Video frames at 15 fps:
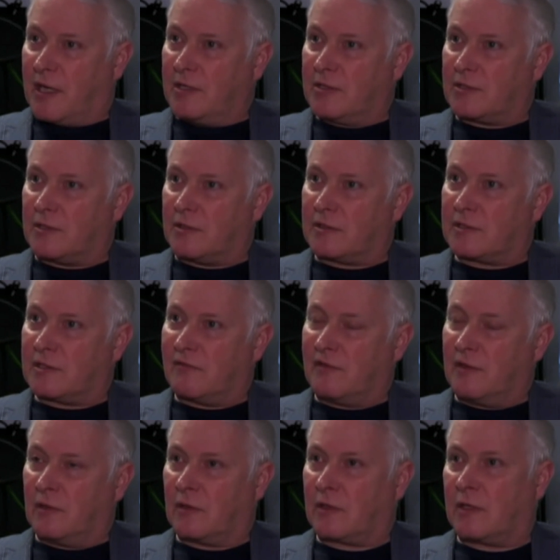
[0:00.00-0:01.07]
patients. If
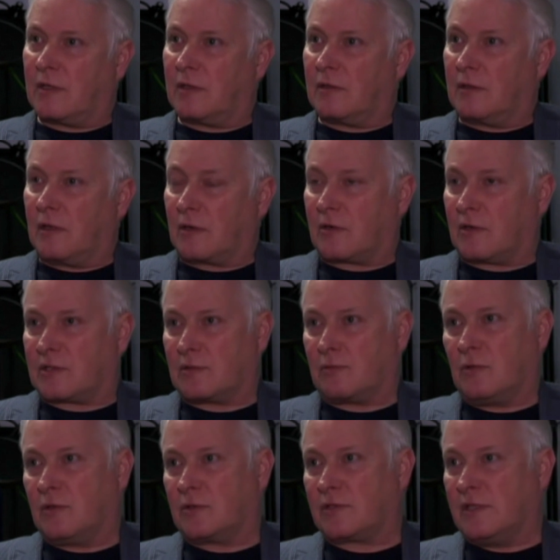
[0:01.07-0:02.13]
you look at across the
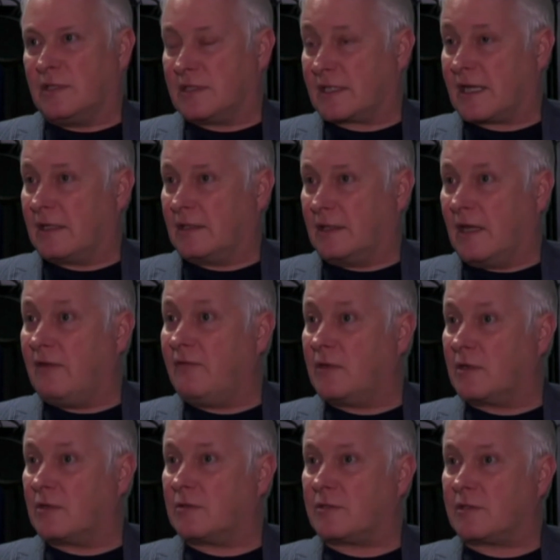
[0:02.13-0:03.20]
water in
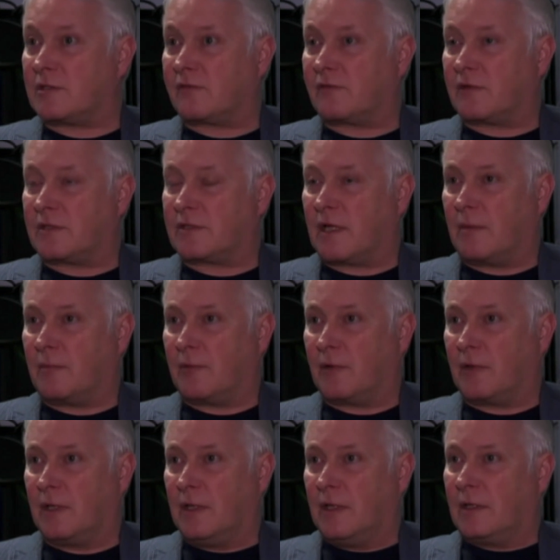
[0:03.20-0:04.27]
Scandinavian countries, for example,
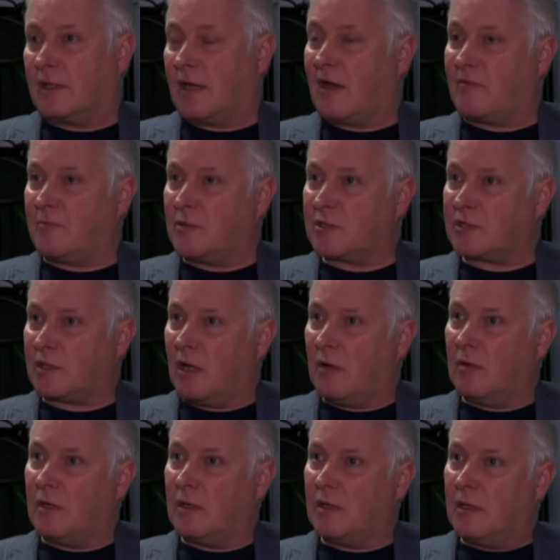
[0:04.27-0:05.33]
they have much
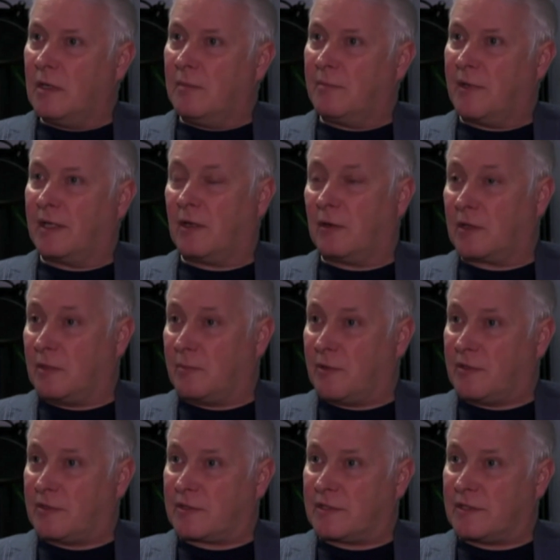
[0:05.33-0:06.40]
lower bed
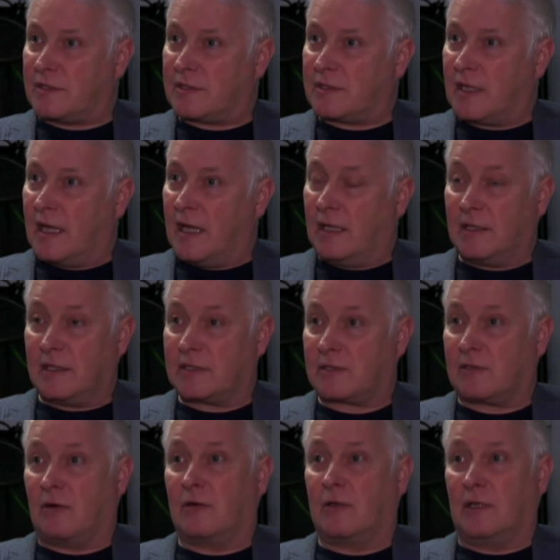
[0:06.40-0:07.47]
occupancies and
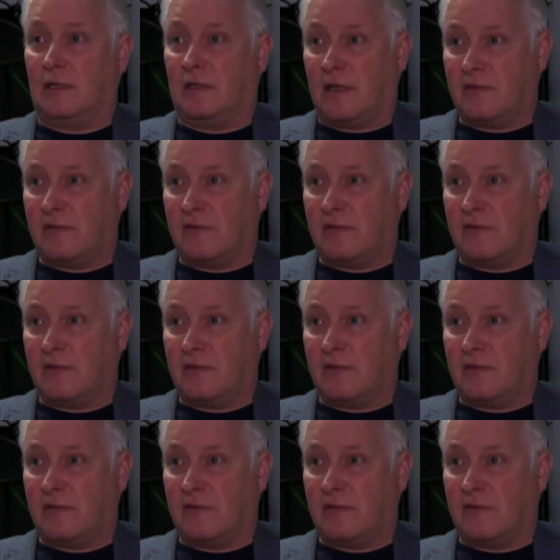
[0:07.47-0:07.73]
historically